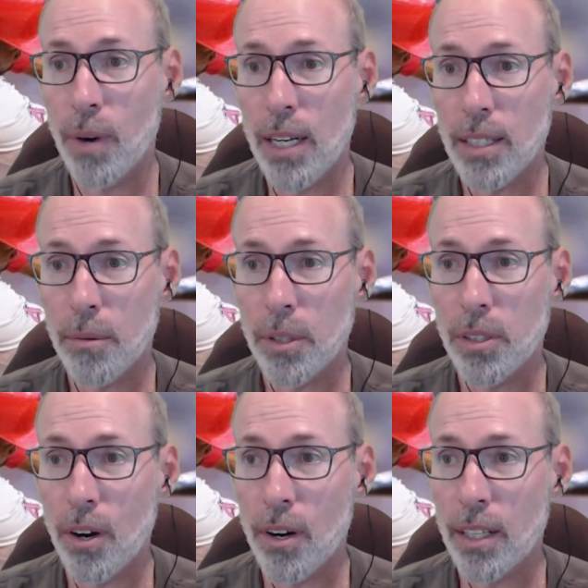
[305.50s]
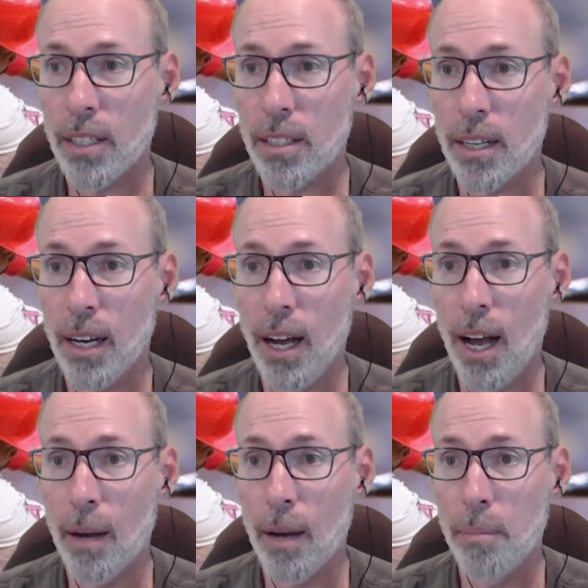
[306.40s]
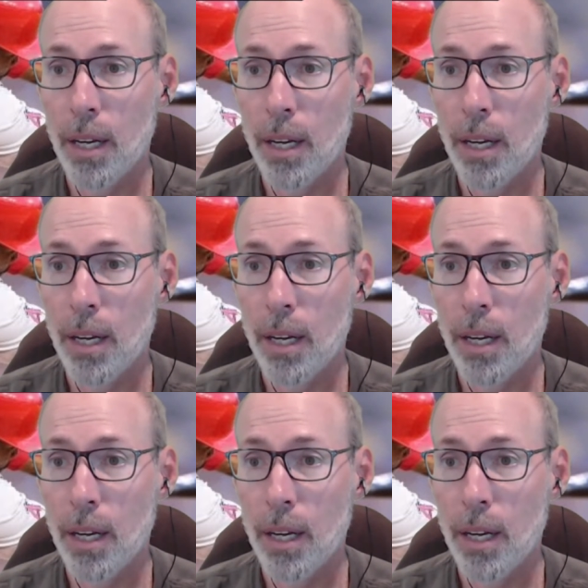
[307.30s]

as I was starting this up,